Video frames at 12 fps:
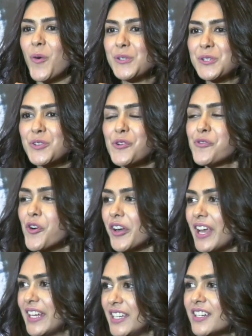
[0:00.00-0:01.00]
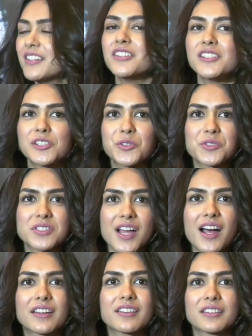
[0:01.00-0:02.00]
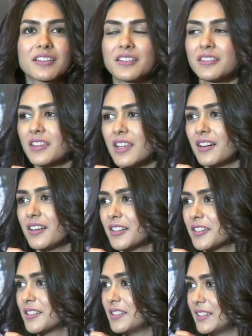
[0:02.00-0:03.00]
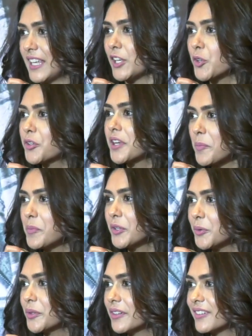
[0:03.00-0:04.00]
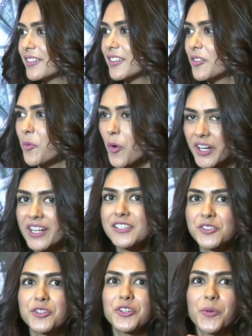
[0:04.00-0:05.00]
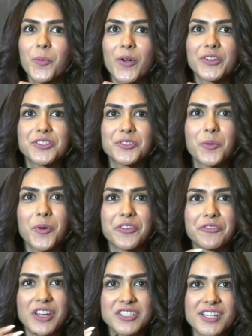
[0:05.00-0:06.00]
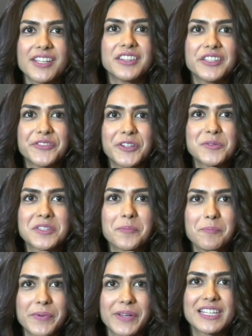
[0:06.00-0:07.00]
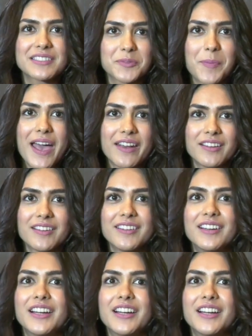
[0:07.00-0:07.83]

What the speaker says: Also, for any girl to start her Telugu debut, what else do you want? You want Vijayanti films, the biggest banner.